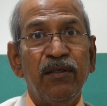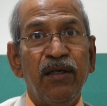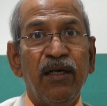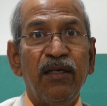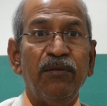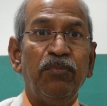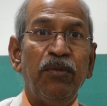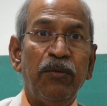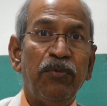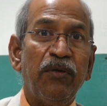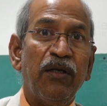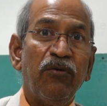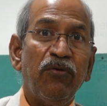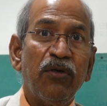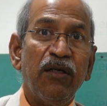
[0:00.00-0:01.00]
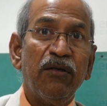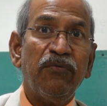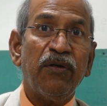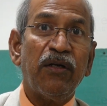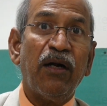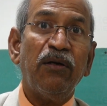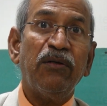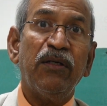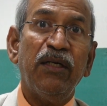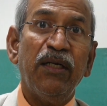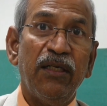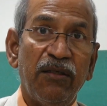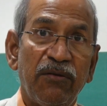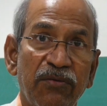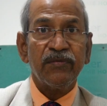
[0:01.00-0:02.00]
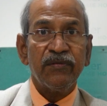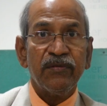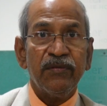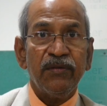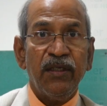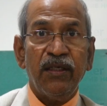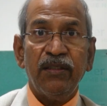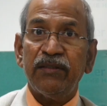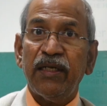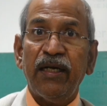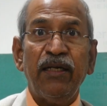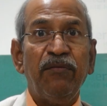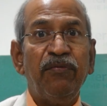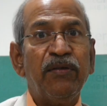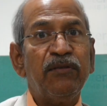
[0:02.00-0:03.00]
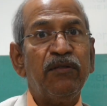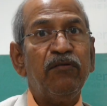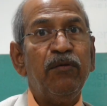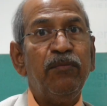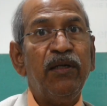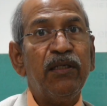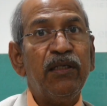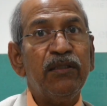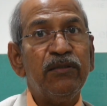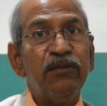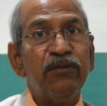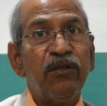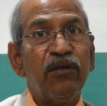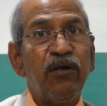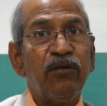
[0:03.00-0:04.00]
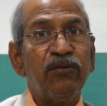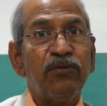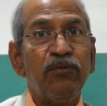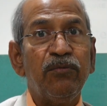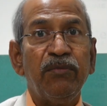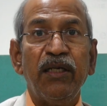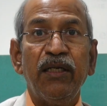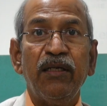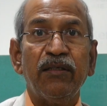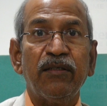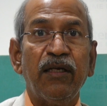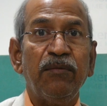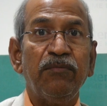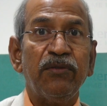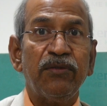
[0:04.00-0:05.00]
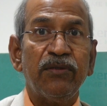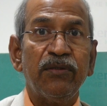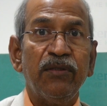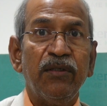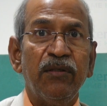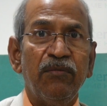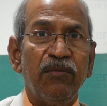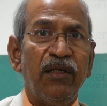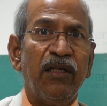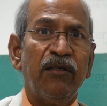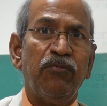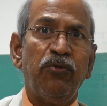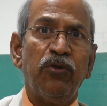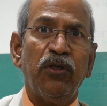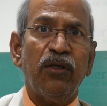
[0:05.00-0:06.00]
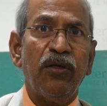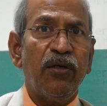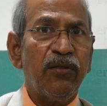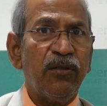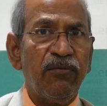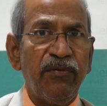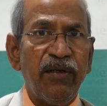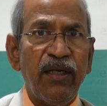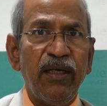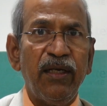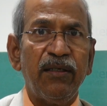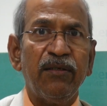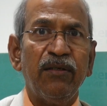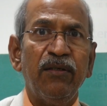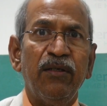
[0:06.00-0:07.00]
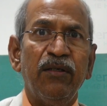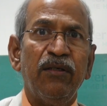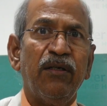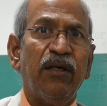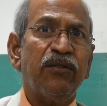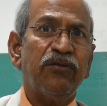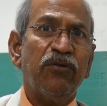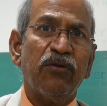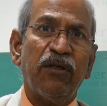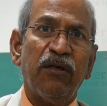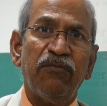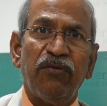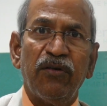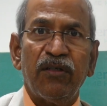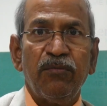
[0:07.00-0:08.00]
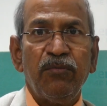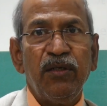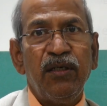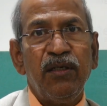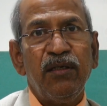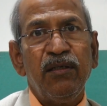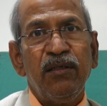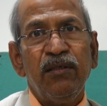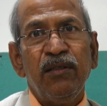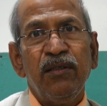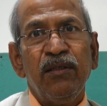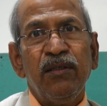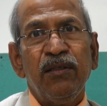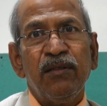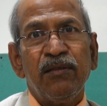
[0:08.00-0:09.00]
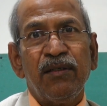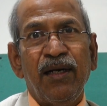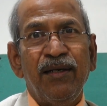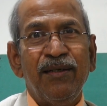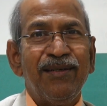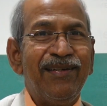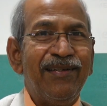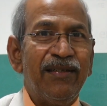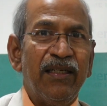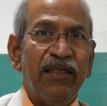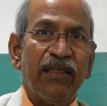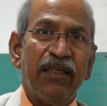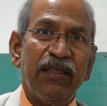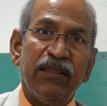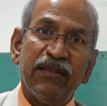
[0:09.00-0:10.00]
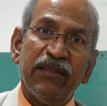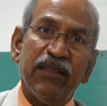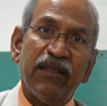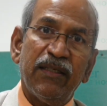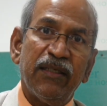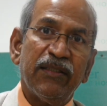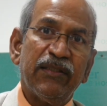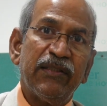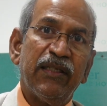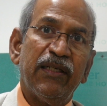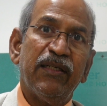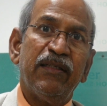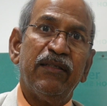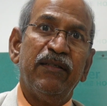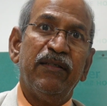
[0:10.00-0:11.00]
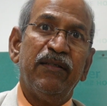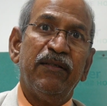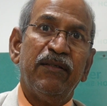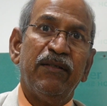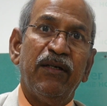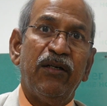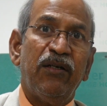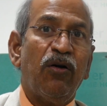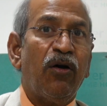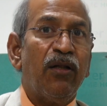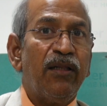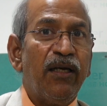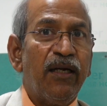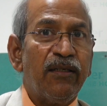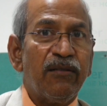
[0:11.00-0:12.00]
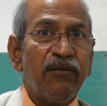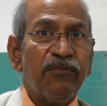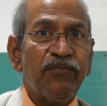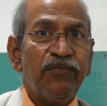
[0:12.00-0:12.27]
And people are looking for alternatives, and side effects of the medications are also many a times, like putting on the weight, not so comfortable, and getting disinterested and all that.